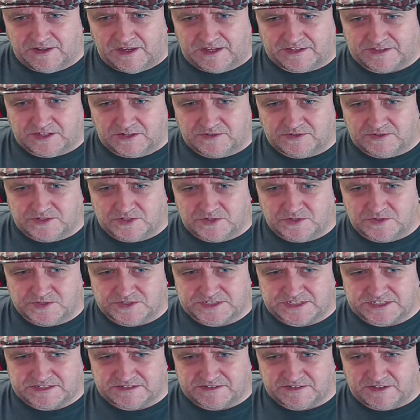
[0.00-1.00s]
I don't
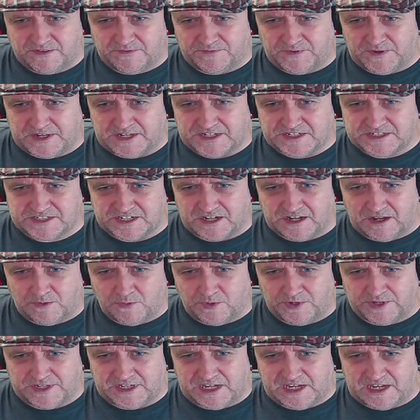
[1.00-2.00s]
lose the things that I
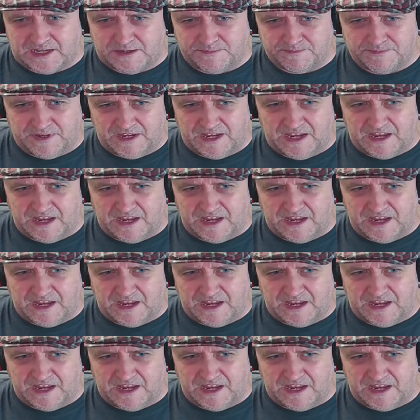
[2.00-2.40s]
want to keep,